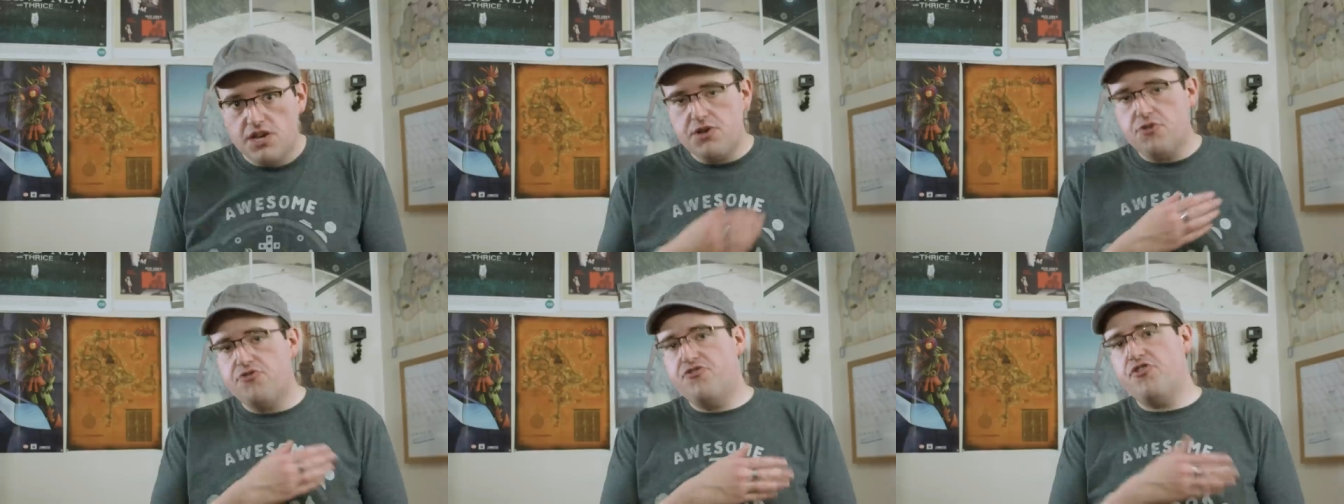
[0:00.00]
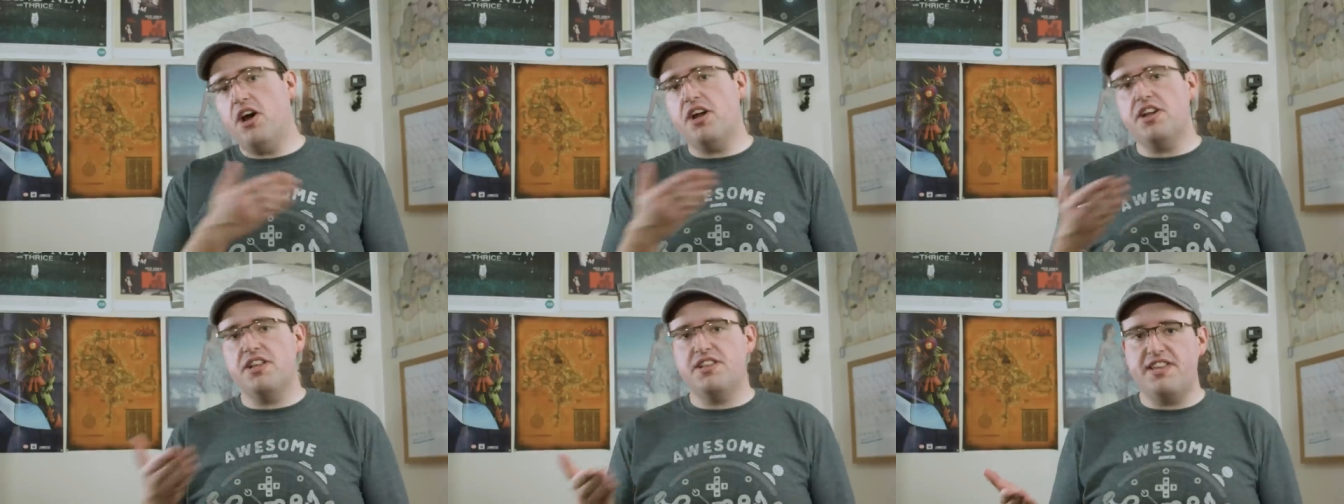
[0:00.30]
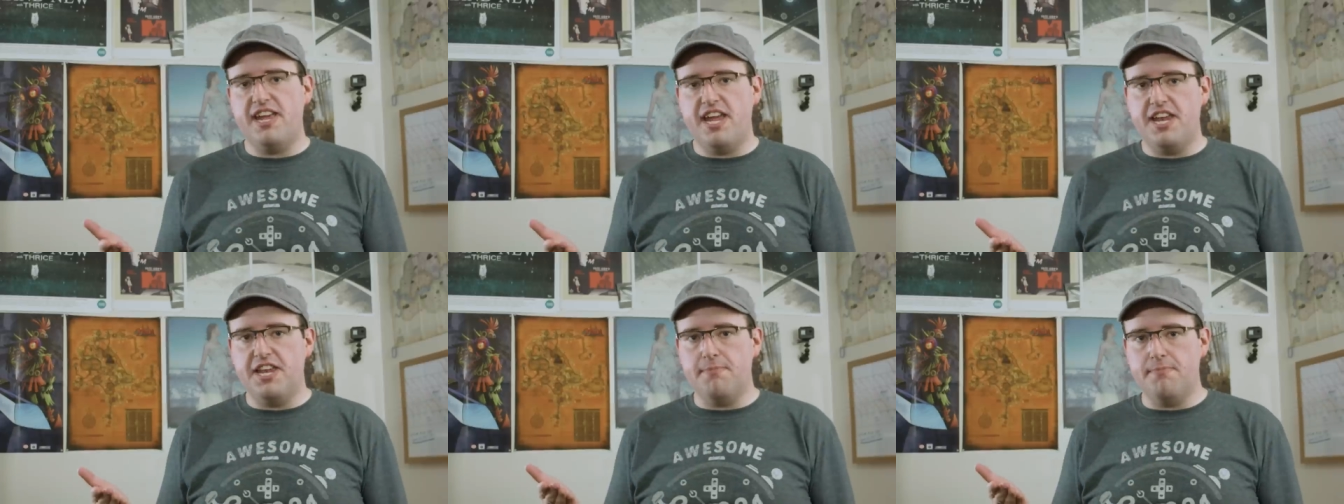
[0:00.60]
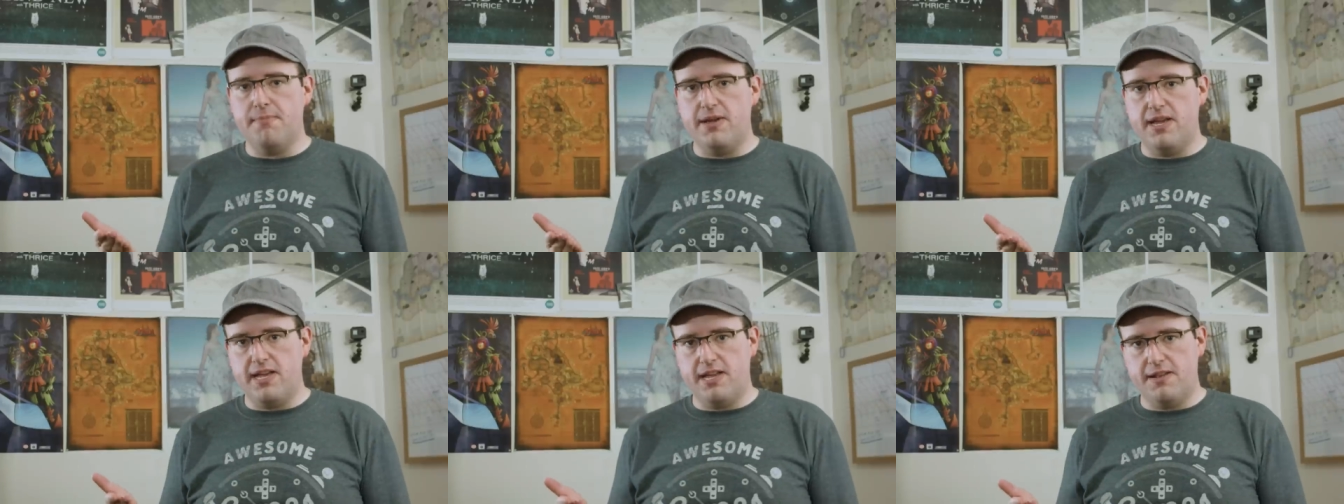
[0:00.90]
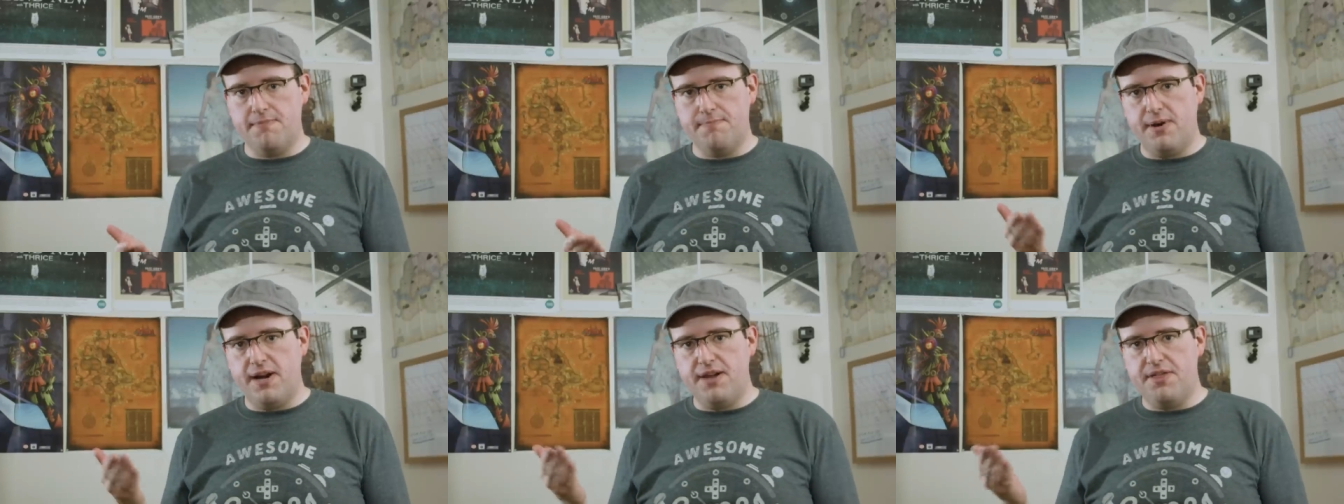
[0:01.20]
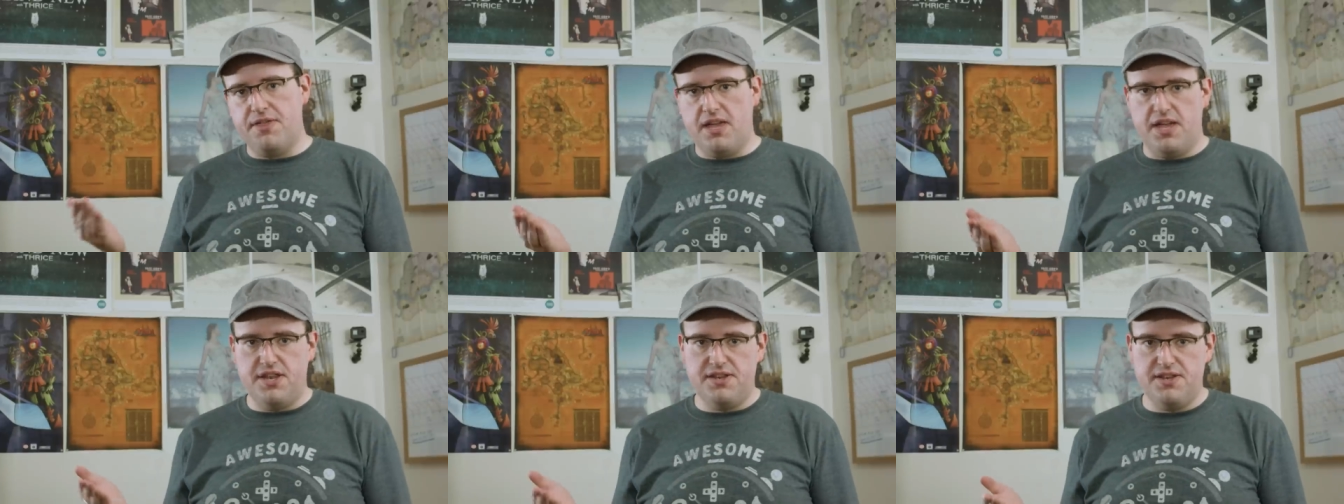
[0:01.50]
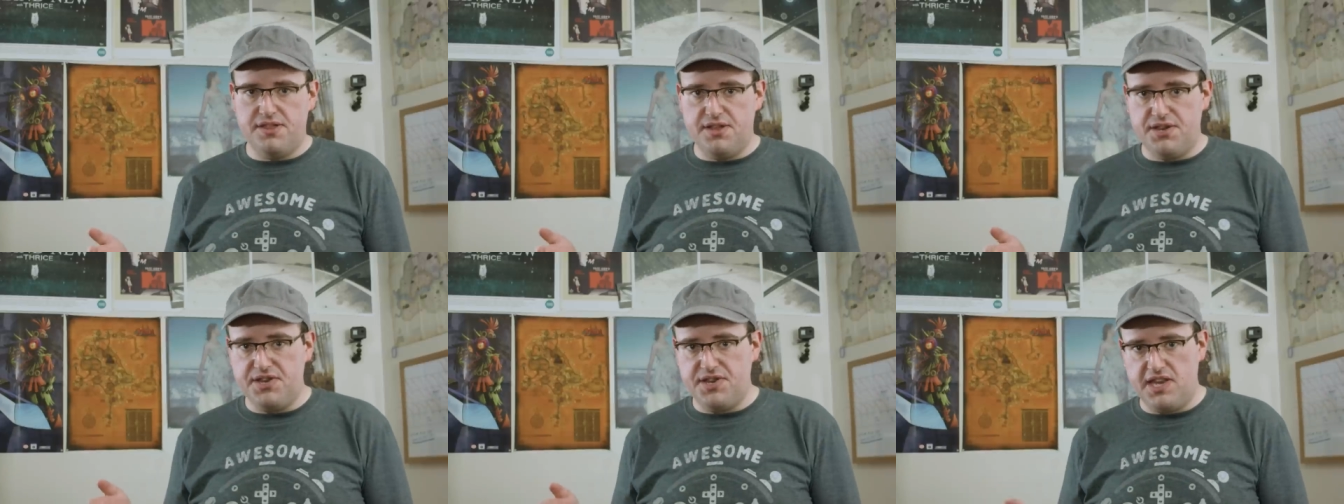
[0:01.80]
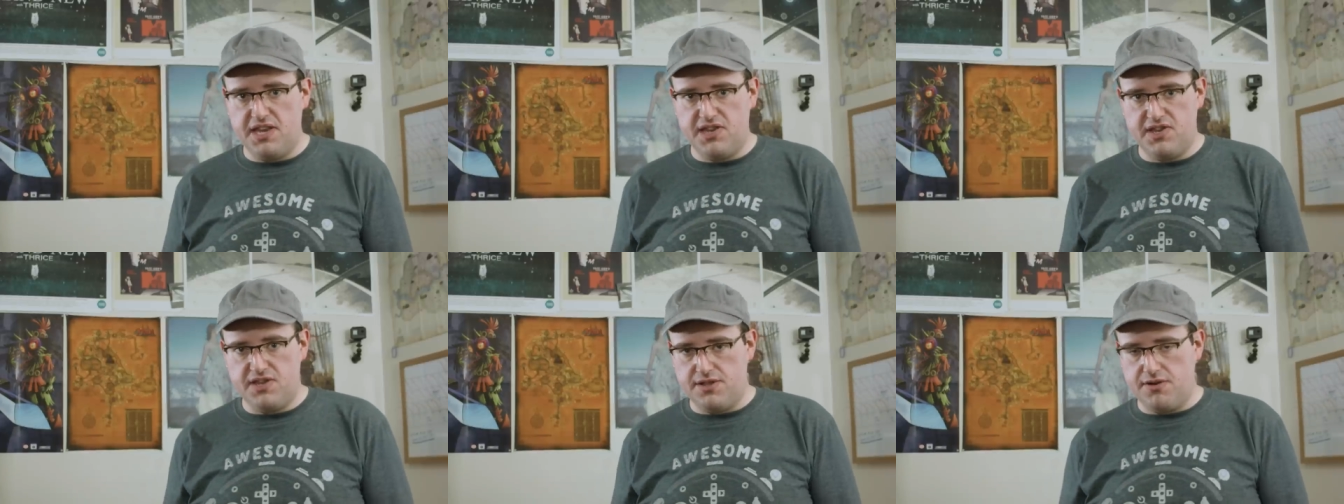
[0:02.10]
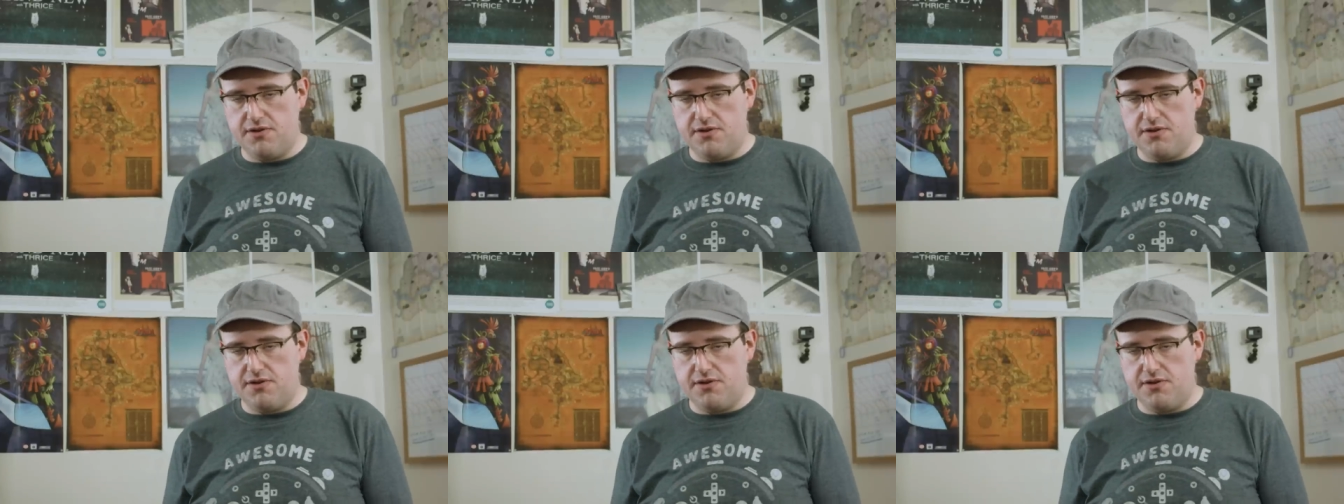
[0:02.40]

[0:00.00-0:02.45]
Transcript: So Jon and Dany meet, and by the end of the season,